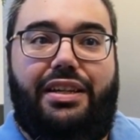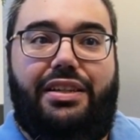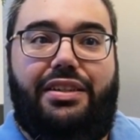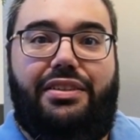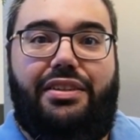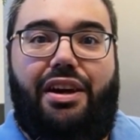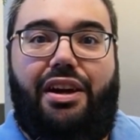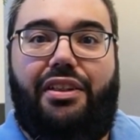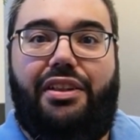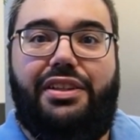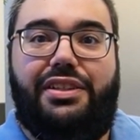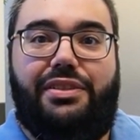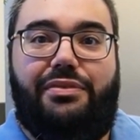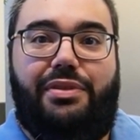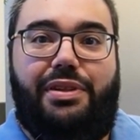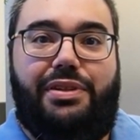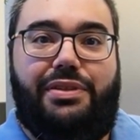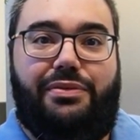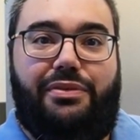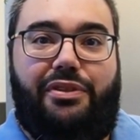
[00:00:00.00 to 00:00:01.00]
knowledge that
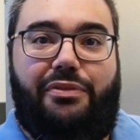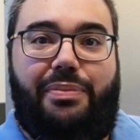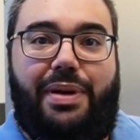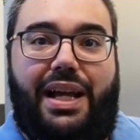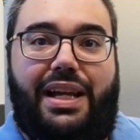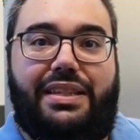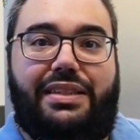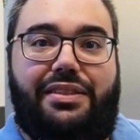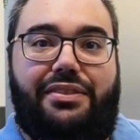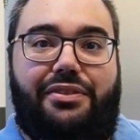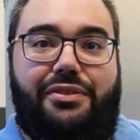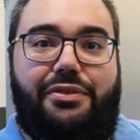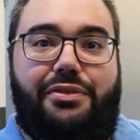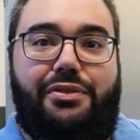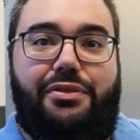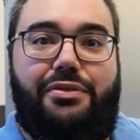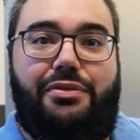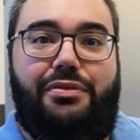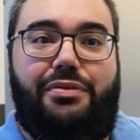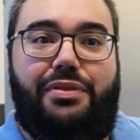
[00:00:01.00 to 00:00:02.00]
we sort of pass
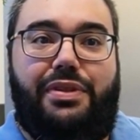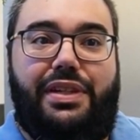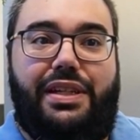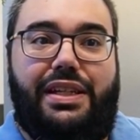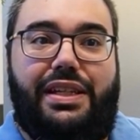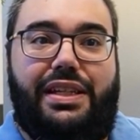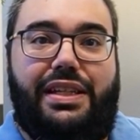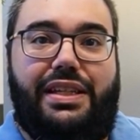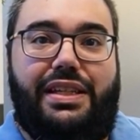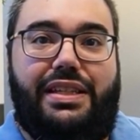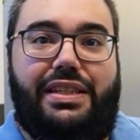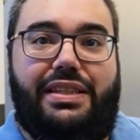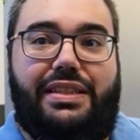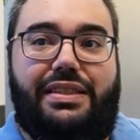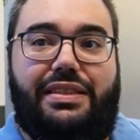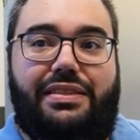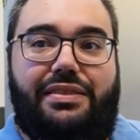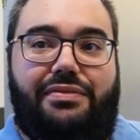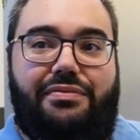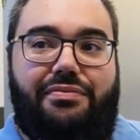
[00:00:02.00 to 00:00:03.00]
through
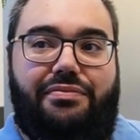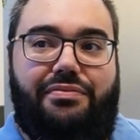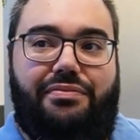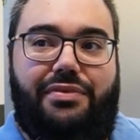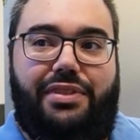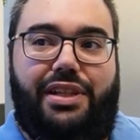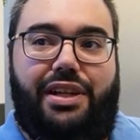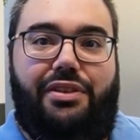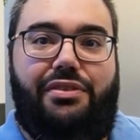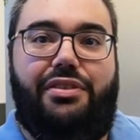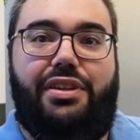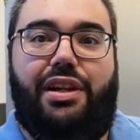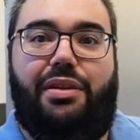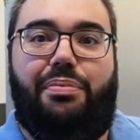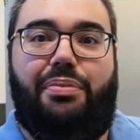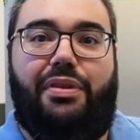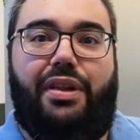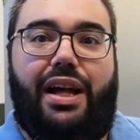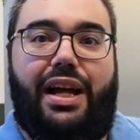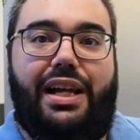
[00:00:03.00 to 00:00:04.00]
is, you can
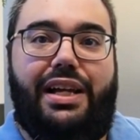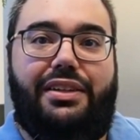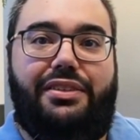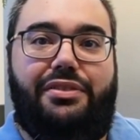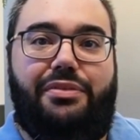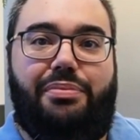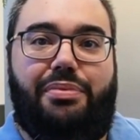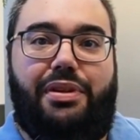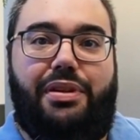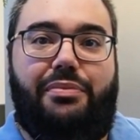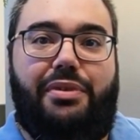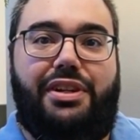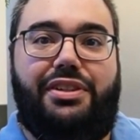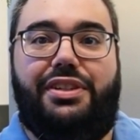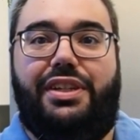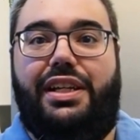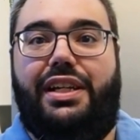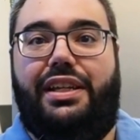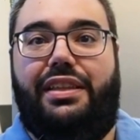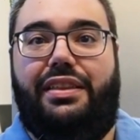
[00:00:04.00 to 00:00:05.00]
apply it to pretty
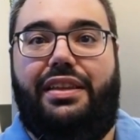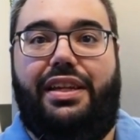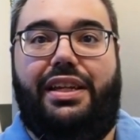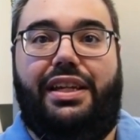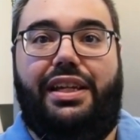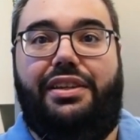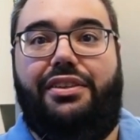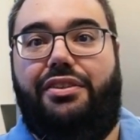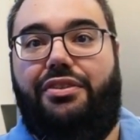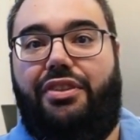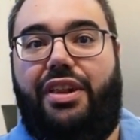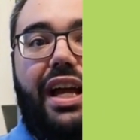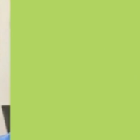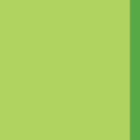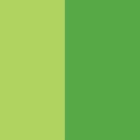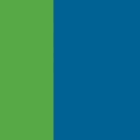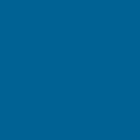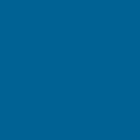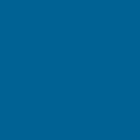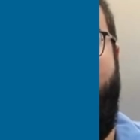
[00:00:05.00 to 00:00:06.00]
much anything in your
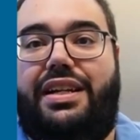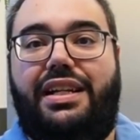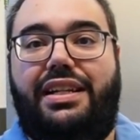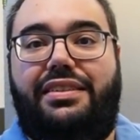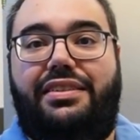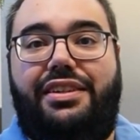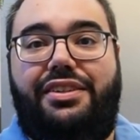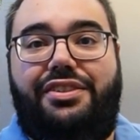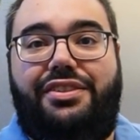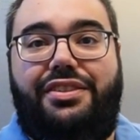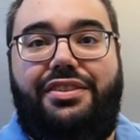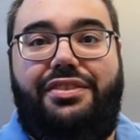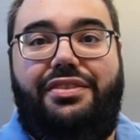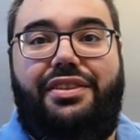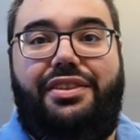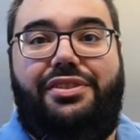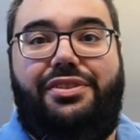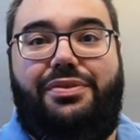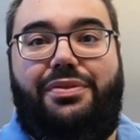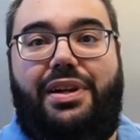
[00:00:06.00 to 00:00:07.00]
lab. So in addition to
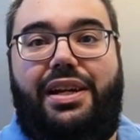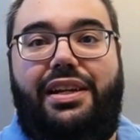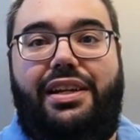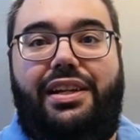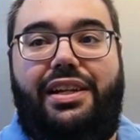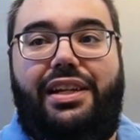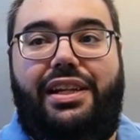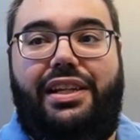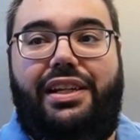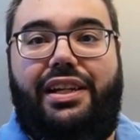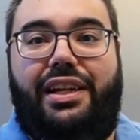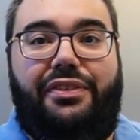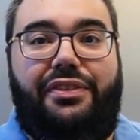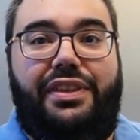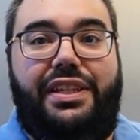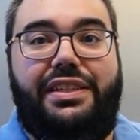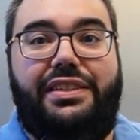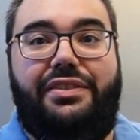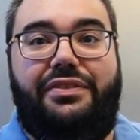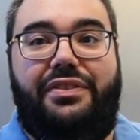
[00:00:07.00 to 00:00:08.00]
the training for
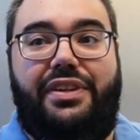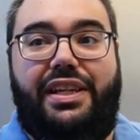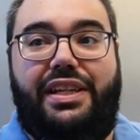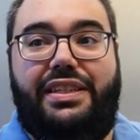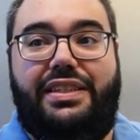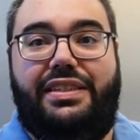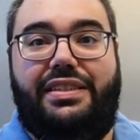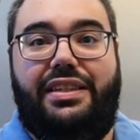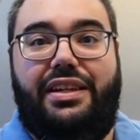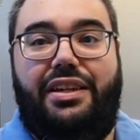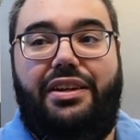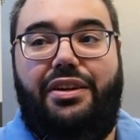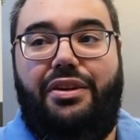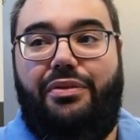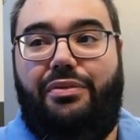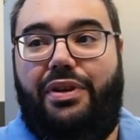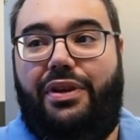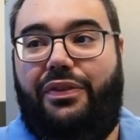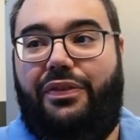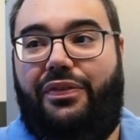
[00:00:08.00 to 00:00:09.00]
these events,
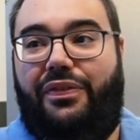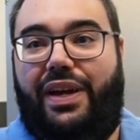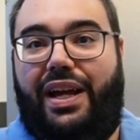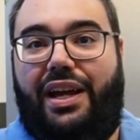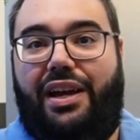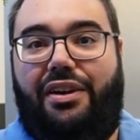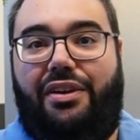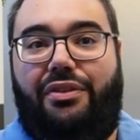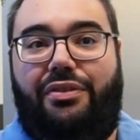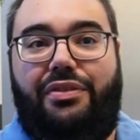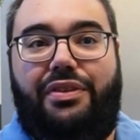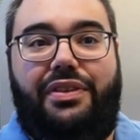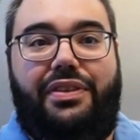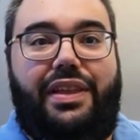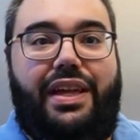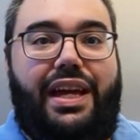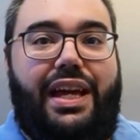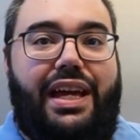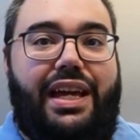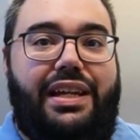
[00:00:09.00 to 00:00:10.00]
we found
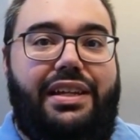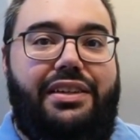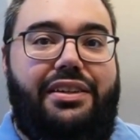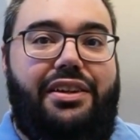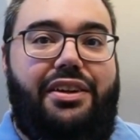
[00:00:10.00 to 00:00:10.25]
that,